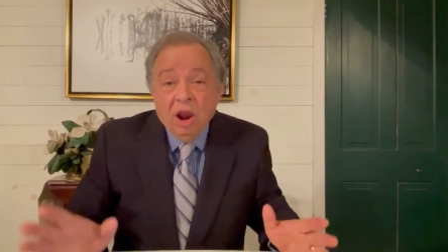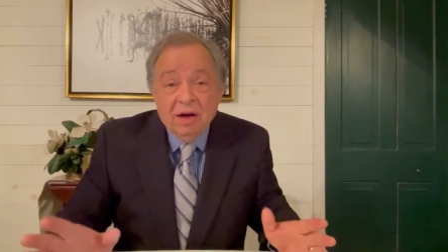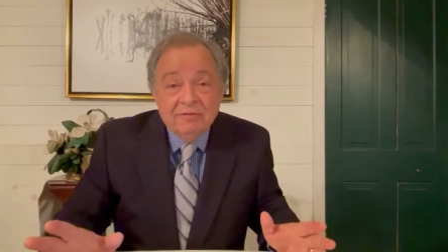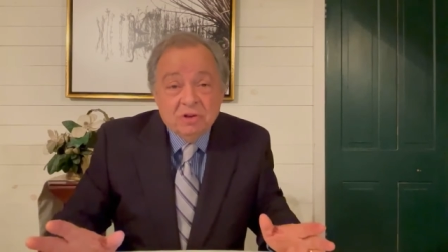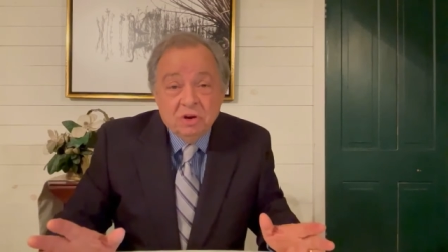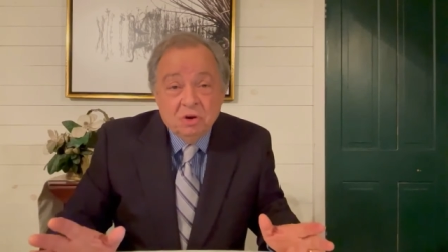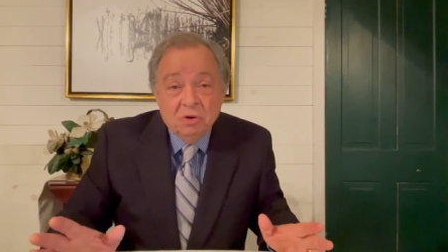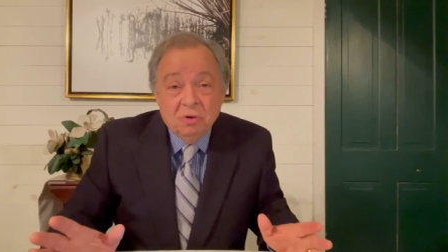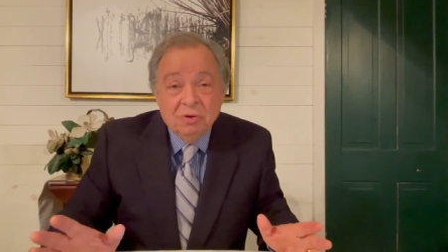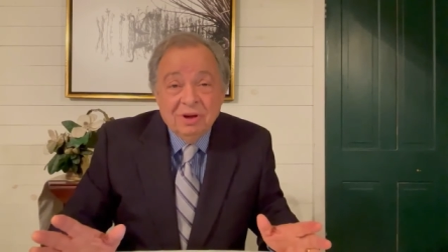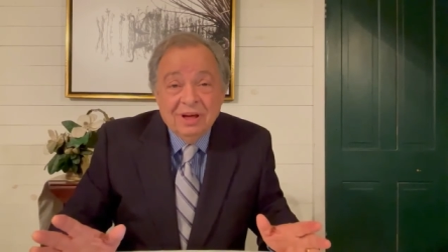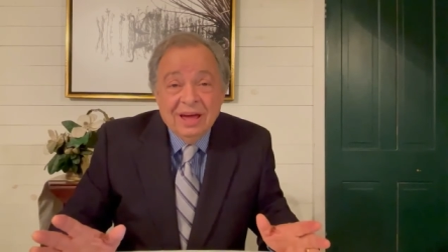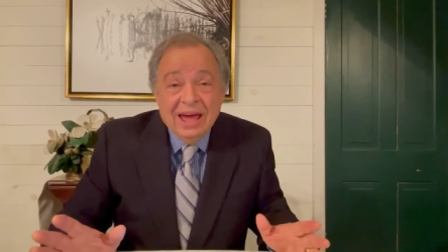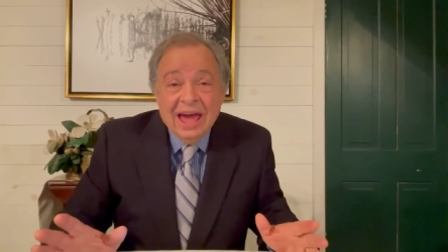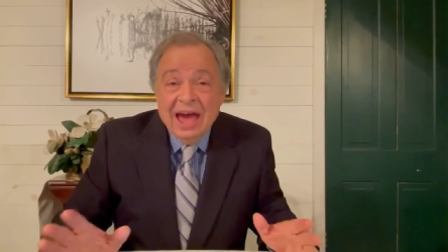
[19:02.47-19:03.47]
of you
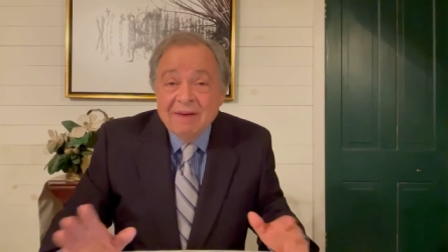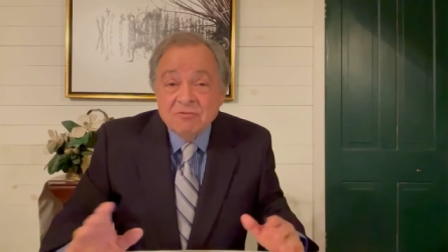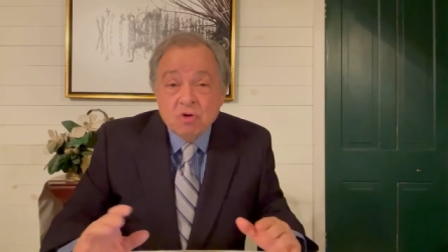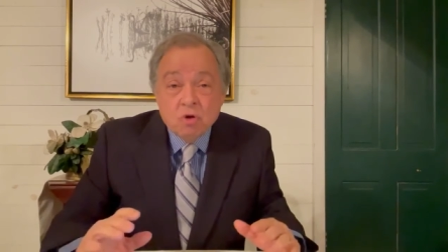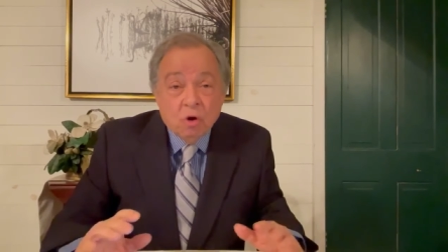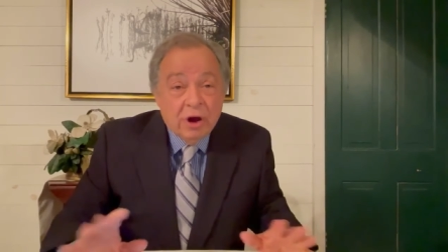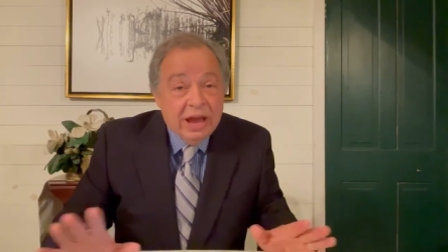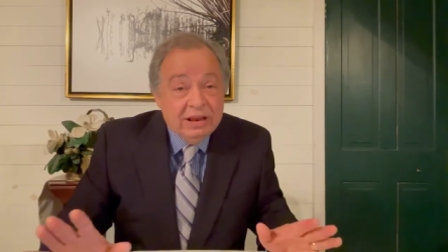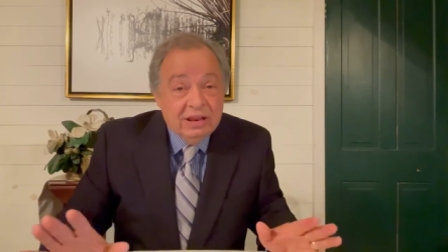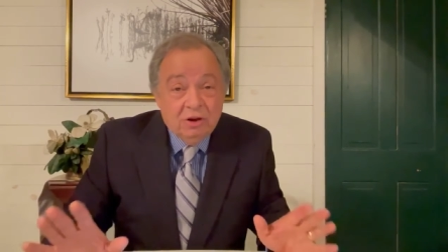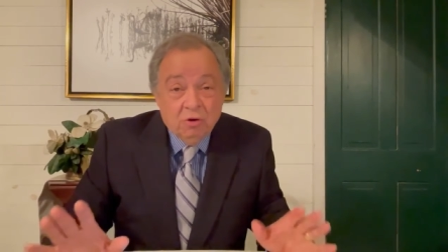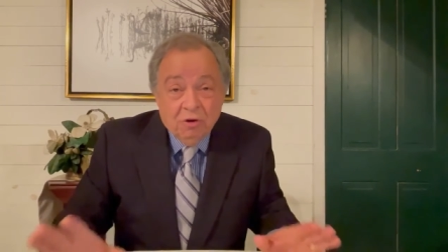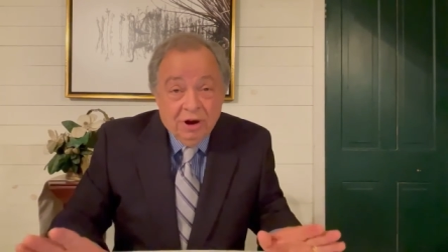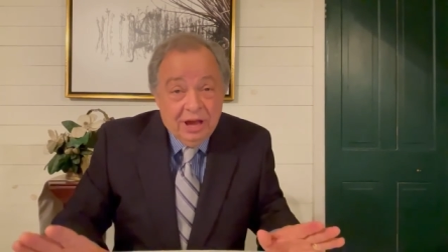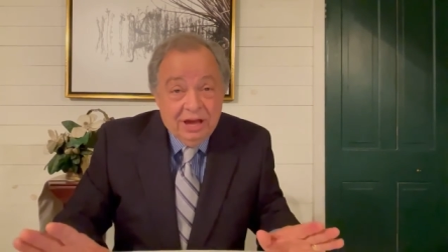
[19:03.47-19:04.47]
have great
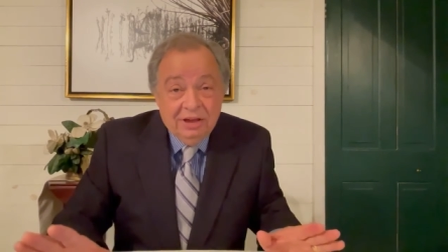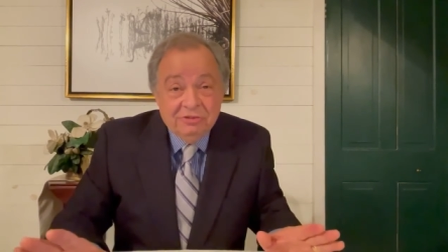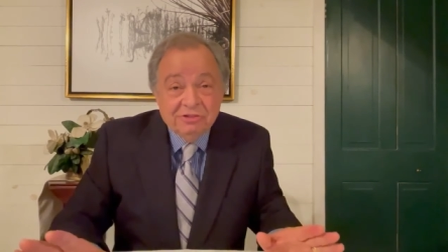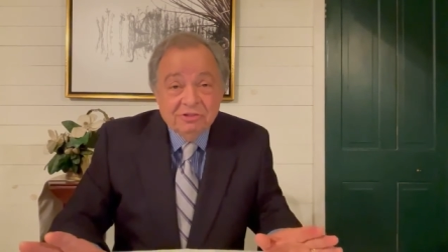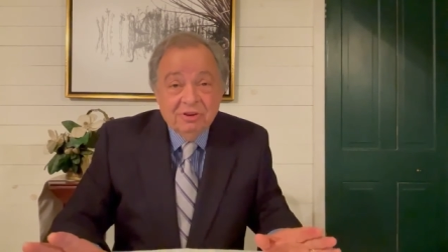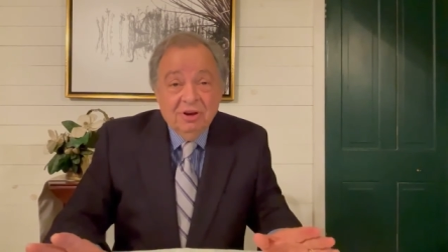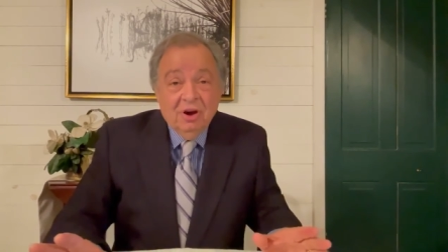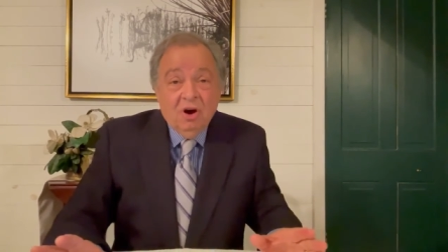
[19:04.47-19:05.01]
grades.